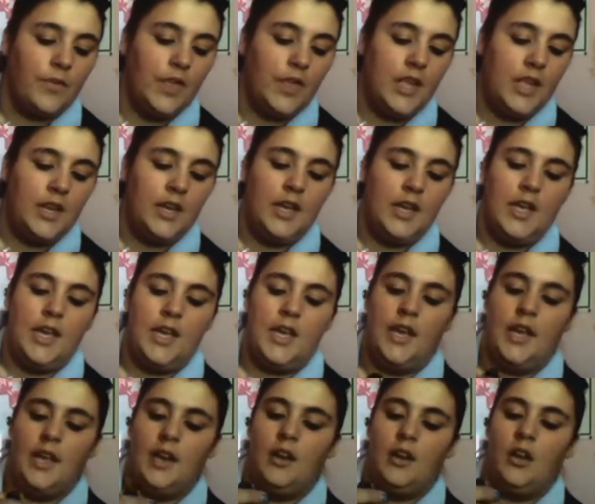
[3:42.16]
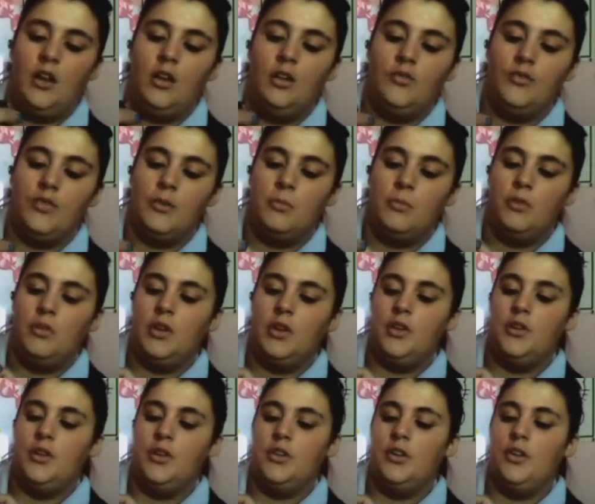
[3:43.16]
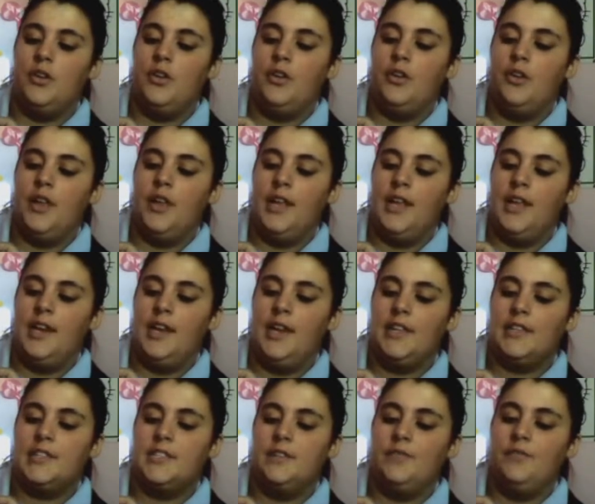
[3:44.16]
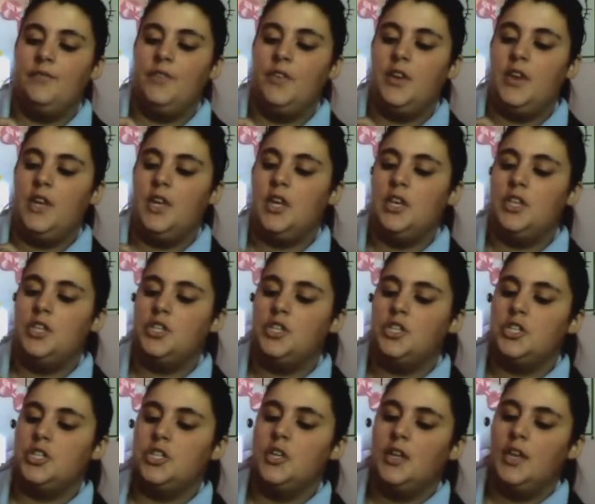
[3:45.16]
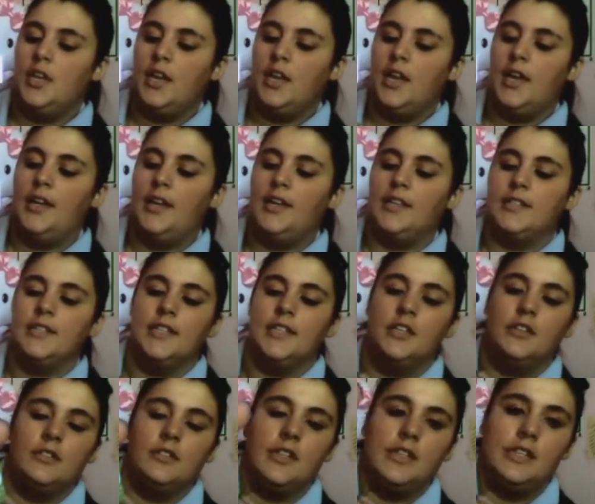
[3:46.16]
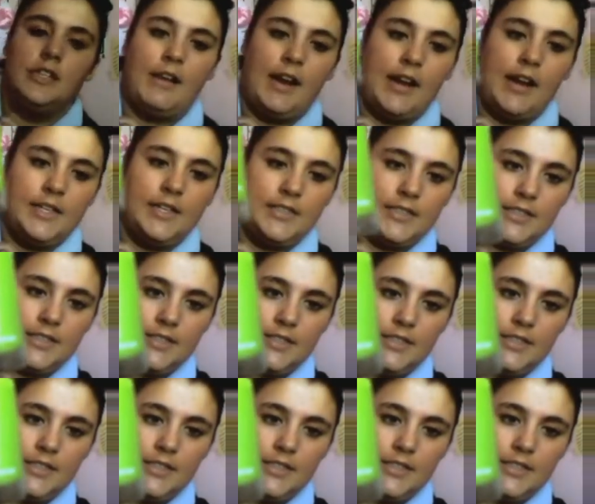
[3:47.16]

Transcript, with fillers: and then I Love Rimmel London in Lasting Finish and that's in Green Grass